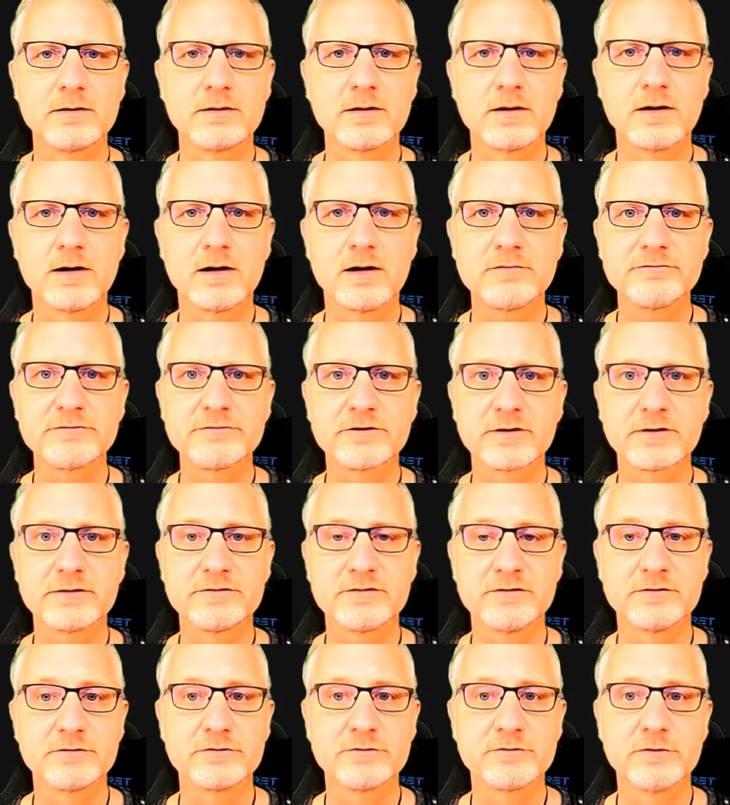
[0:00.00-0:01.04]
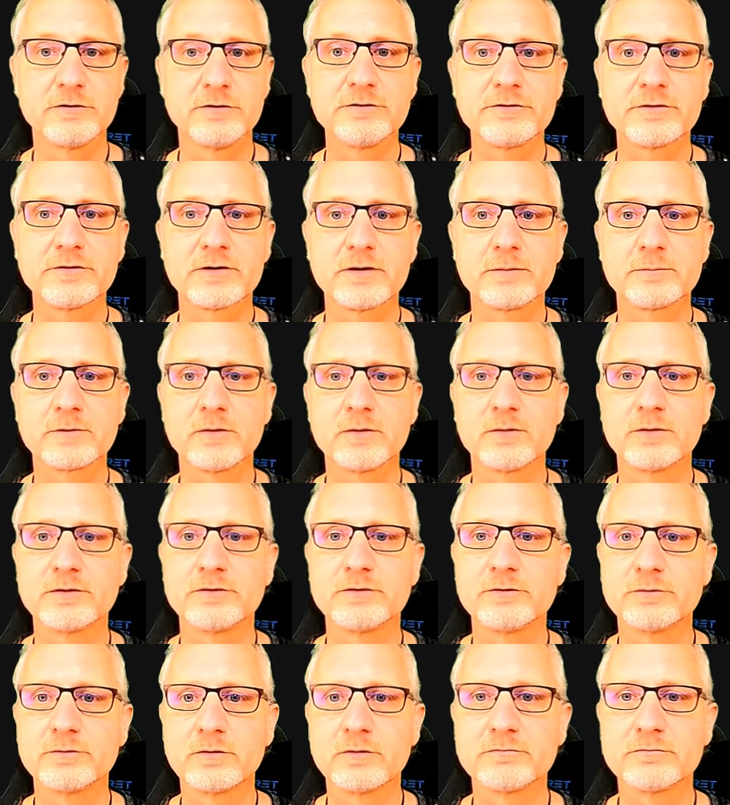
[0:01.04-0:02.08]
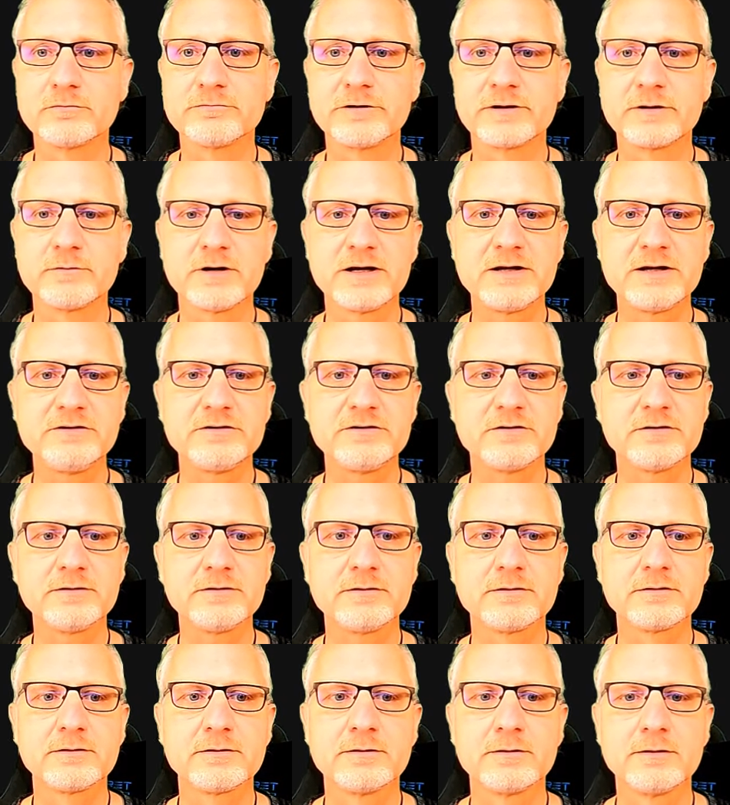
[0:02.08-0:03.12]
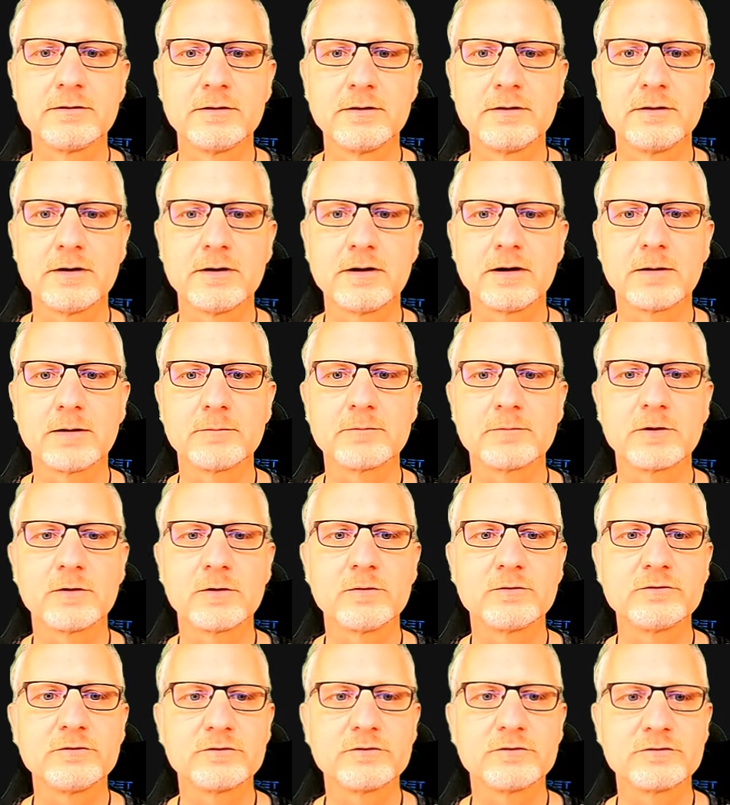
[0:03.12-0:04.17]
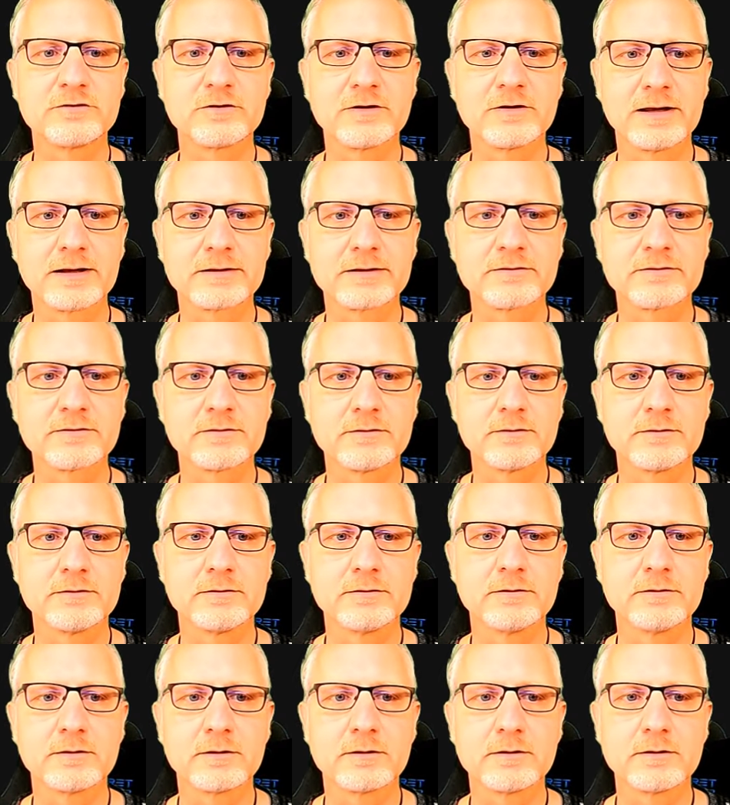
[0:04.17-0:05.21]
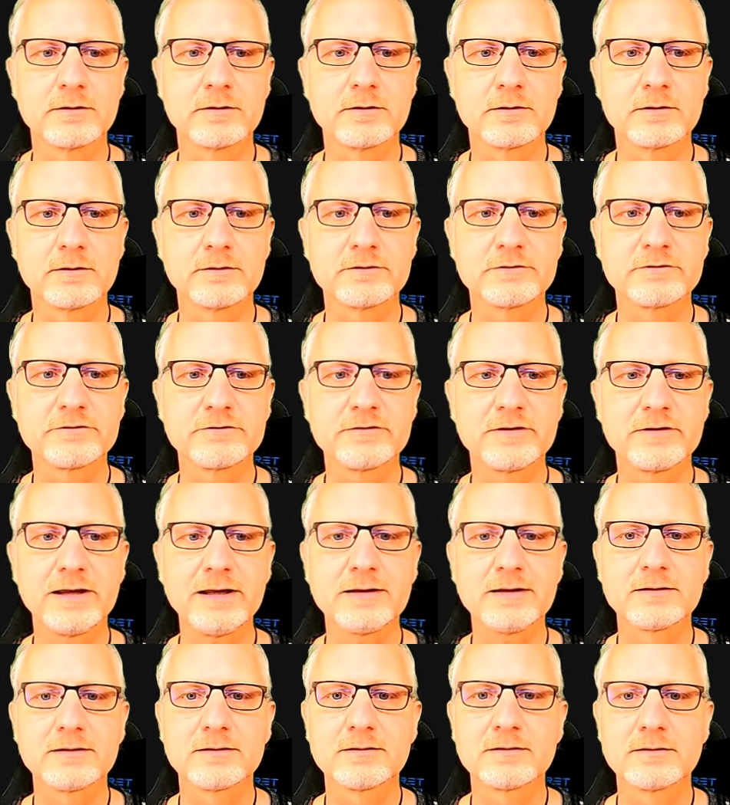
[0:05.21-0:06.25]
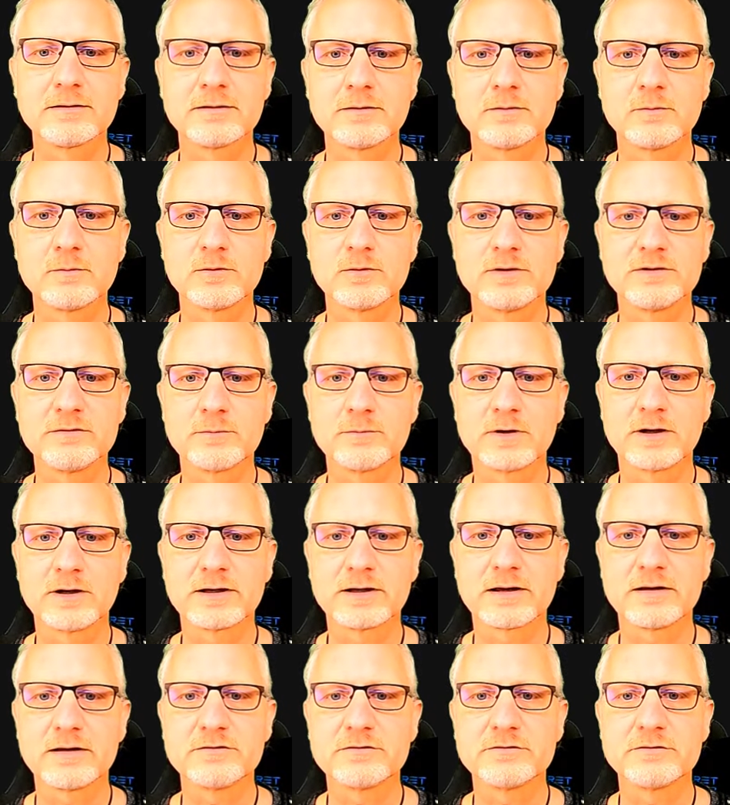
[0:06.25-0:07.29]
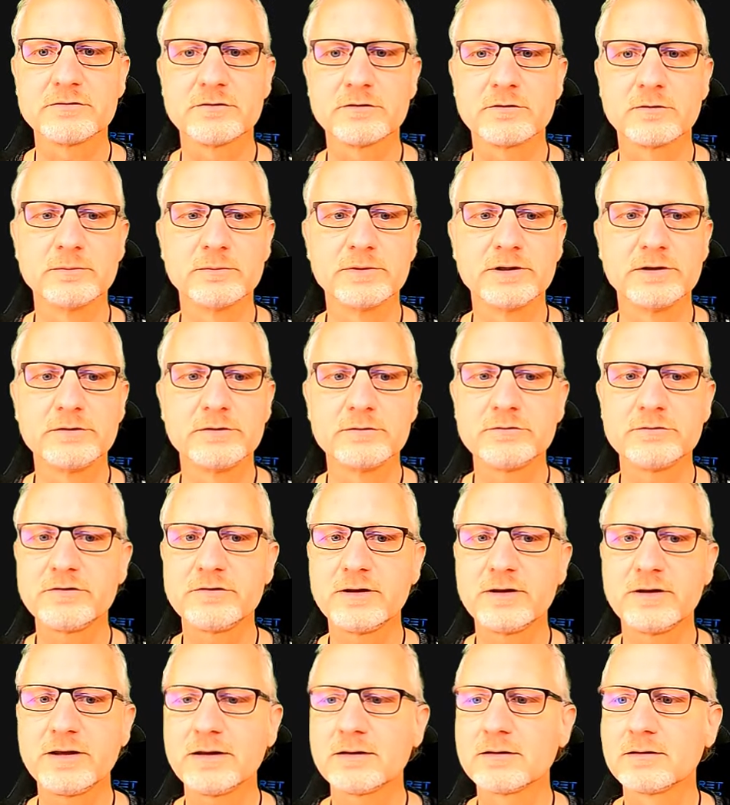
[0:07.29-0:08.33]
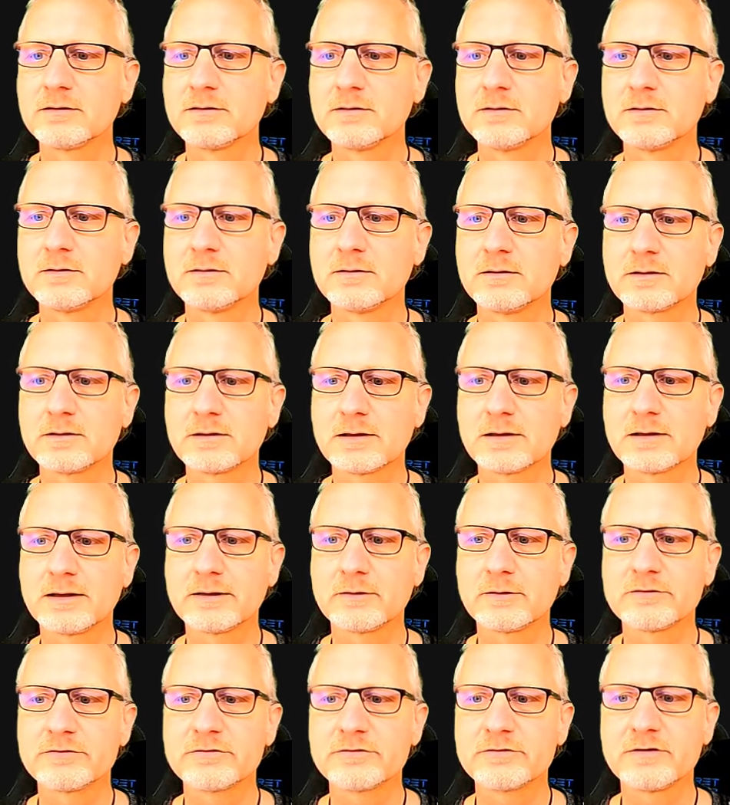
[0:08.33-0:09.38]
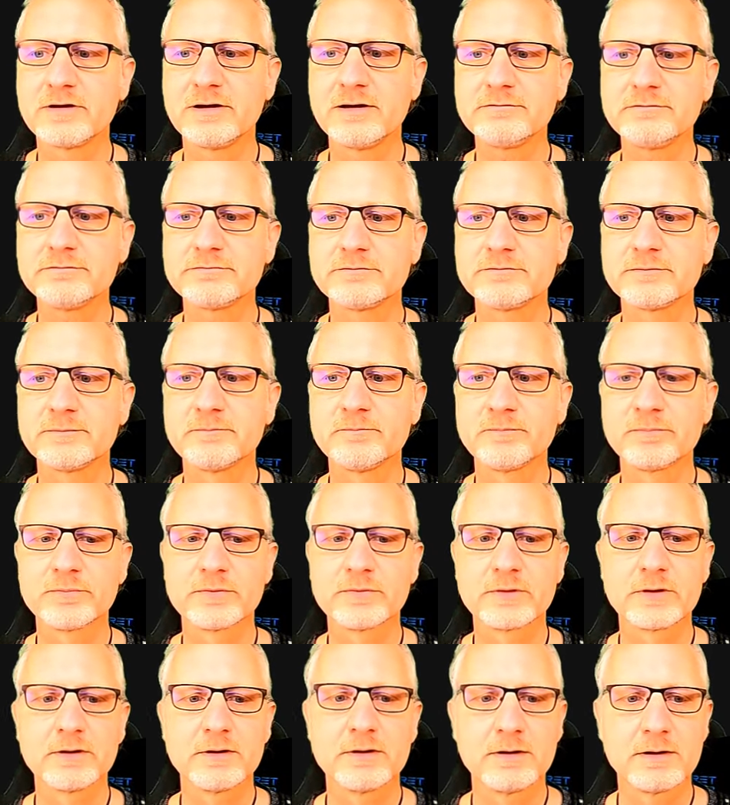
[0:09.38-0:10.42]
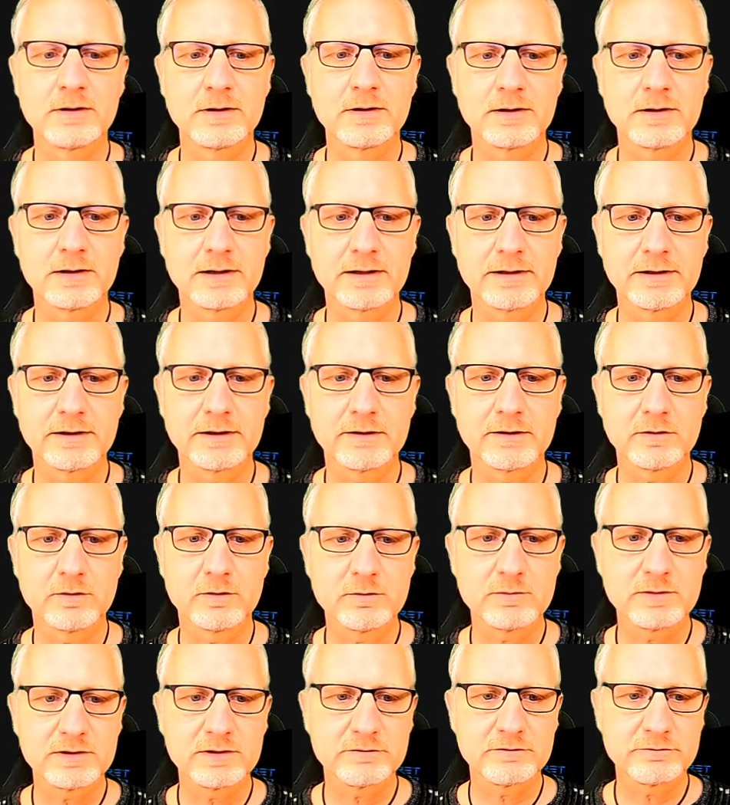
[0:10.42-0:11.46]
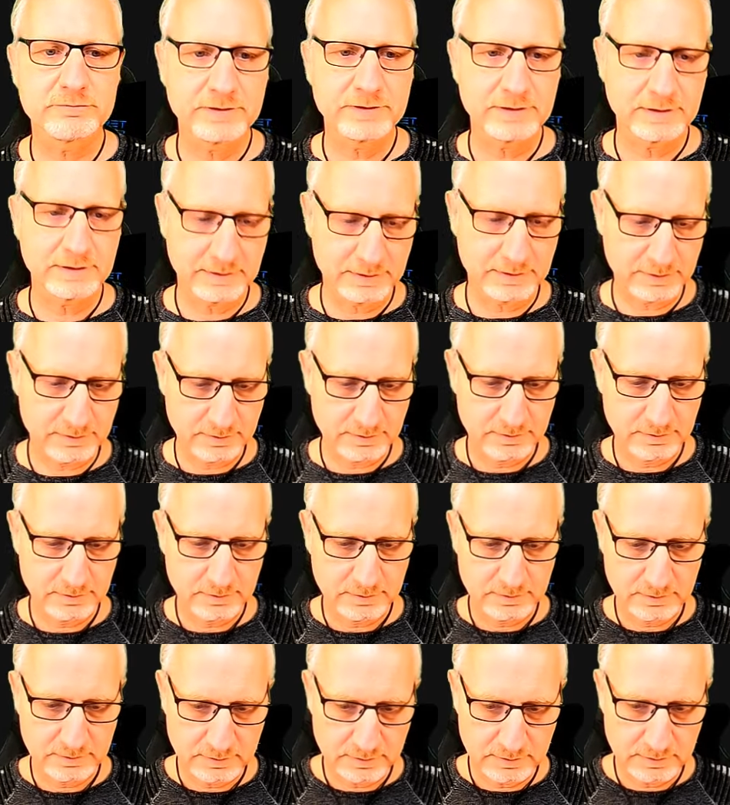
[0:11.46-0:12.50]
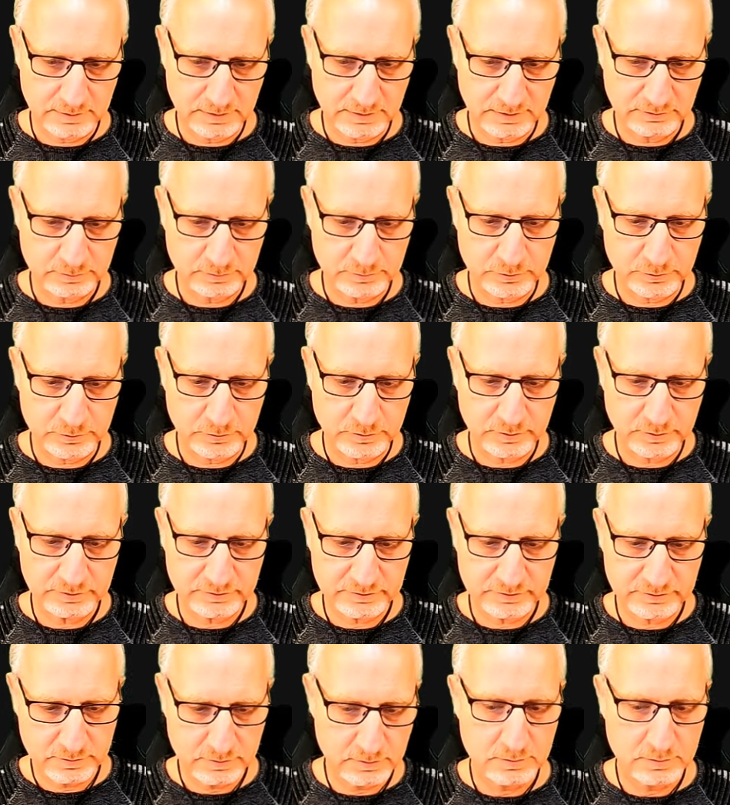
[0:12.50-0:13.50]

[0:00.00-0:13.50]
After it's installed, I'm going to configuration. I'm going to select the stick, which in my case is the ConBee two stick. Click on save. And I always fill in these ports.